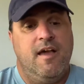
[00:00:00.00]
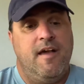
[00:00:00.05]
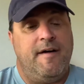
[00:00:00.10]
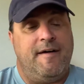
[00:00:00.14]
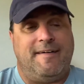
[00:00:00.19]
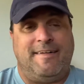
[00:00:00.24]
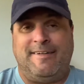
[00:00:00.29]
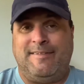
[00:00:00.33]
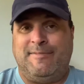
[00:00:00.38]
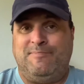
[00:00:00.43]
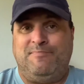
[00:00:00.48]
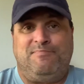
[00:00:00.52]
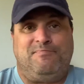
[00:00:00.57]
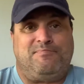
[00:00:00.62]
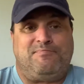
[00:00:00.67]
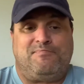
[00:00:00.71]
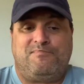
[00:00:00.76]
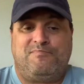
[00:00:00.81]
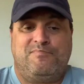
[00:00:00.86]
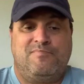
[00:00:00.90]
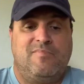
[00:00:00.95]

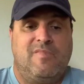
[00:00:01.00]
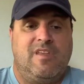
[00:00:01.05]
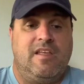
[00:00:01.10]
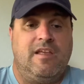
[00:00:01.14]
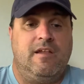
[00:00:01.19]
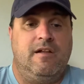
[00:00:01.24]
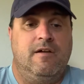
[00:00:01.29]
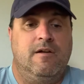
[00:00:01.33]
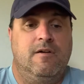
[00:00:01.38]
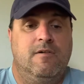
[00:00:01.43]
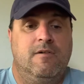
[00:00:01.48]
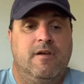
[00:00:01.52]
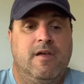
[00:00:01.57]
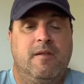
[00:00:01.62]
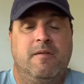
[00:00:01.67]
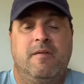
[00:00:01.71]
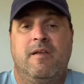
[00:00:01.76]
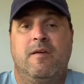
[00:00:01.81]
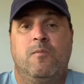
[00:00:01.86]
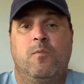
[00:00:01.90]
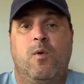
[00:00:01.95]
You know,
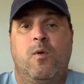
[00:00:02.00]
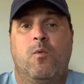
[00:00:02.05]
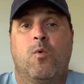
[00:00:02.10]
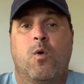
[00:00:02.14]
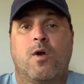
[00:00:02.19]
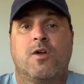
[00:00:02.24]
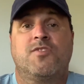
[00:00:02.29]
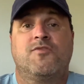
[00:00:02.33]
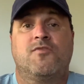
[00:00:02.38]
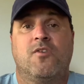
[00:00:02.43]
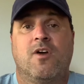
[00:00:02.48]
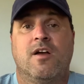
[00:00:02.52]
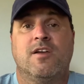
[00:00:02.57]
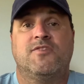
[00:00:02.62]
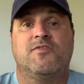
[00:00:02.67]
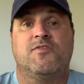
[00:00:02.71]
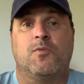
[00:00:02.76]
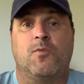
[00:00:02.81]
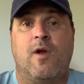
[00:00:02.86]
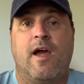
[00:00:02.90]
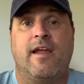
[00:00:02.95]
it works for us
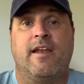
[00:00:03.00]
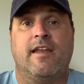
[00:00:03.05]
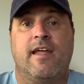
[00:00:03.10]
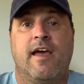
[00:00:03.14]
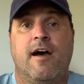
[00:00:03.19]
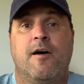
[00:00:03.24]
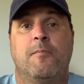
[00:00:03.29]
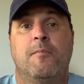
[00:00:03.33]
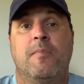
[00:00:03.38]
for right now,